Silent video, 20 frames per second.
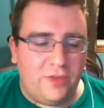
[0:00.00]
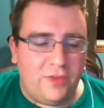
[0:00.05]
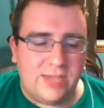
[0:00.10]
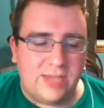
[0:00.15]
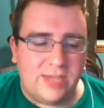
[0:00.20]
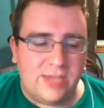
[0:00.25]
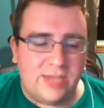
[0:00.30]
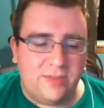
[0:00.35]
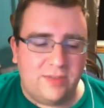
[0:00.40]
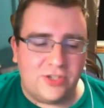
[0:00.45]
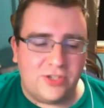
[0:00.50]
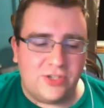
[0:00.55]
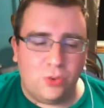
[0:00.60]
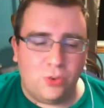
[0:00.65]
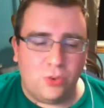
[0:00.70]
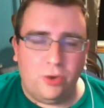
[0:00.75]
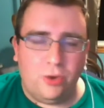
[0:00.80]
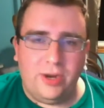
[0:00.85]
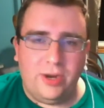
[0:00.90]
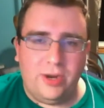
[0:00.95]
kind of
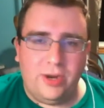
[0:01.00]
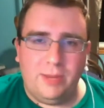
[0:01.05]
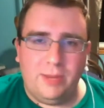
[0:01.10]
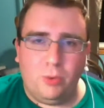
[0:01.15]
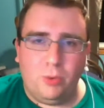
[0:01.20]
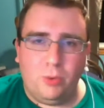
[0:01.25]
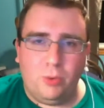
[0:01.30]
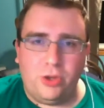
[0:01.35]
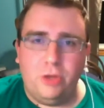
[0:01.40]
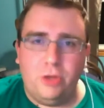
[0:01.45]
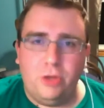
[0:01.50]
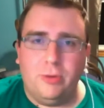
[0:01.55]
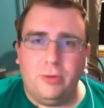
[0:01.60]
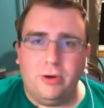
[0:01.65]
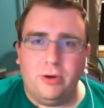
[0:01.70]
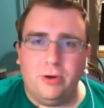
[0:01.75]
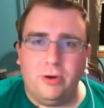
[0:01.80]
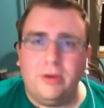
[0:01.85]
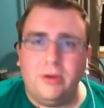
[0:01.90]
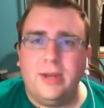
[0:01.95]
story and more
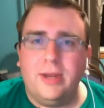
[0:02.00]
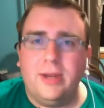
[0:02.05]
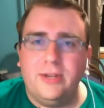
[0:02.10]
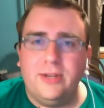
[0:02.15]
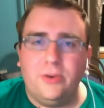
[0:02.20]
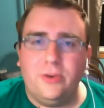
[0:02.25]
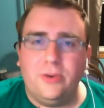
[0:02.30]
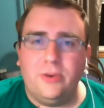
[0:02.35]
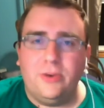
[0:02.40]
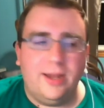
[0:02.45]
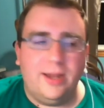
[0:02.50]
humor into it.